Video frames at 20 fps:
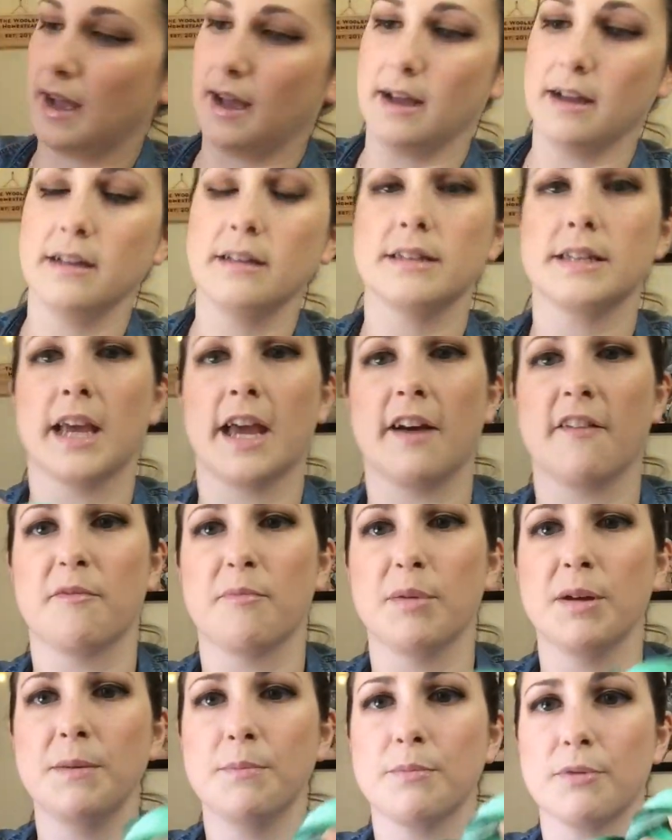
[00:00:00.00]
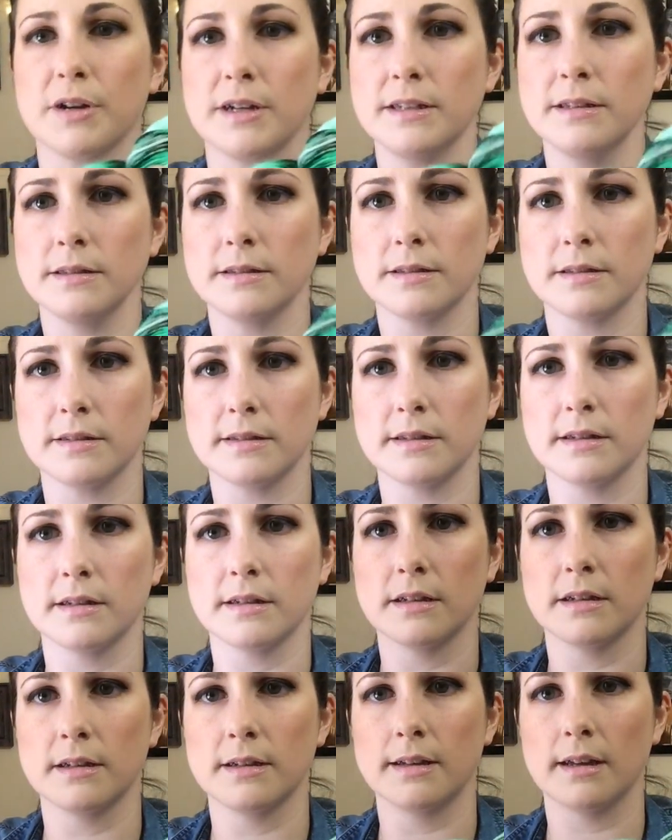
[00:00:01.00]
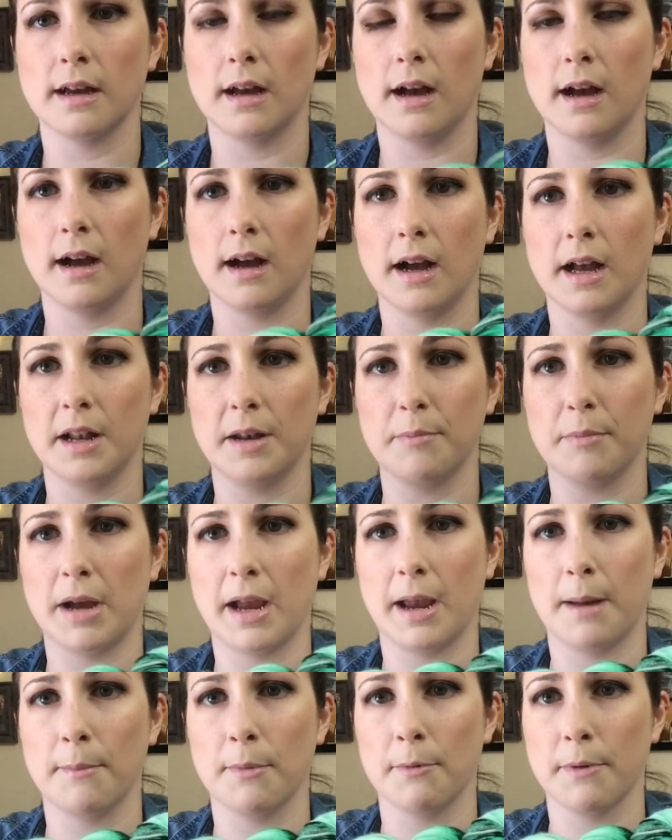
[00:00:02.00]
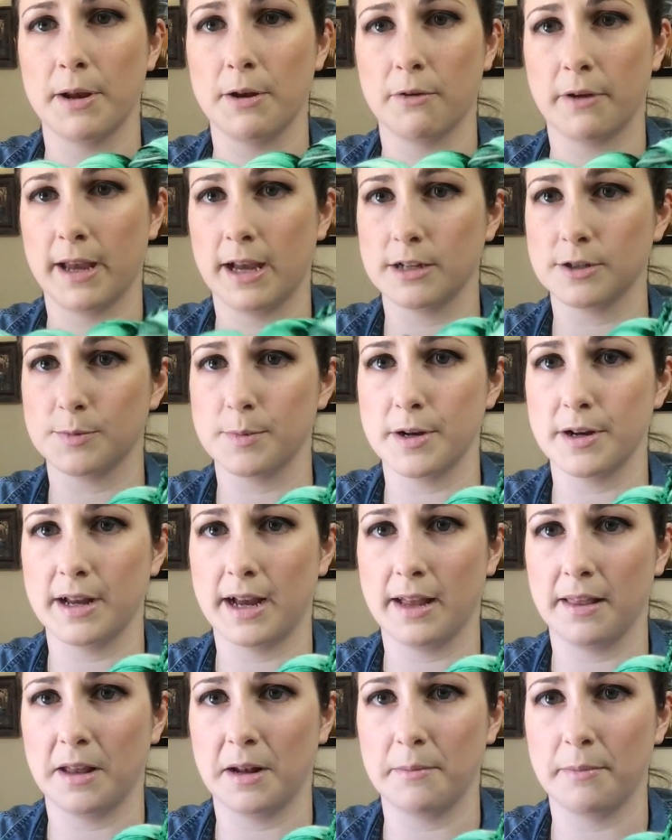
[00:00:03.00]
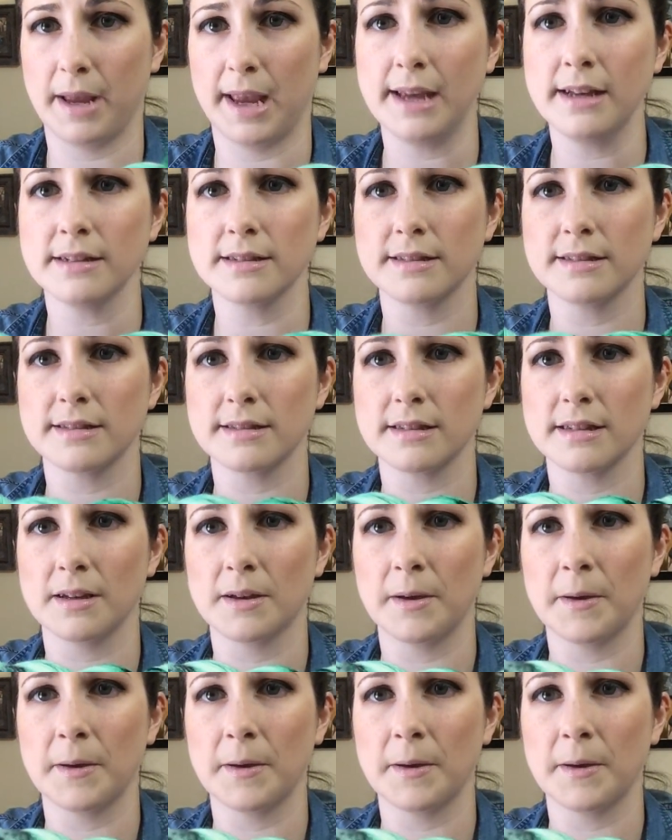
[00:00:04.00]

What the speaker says: got Half Blood Prince on my Merino Cashmere Nylon base.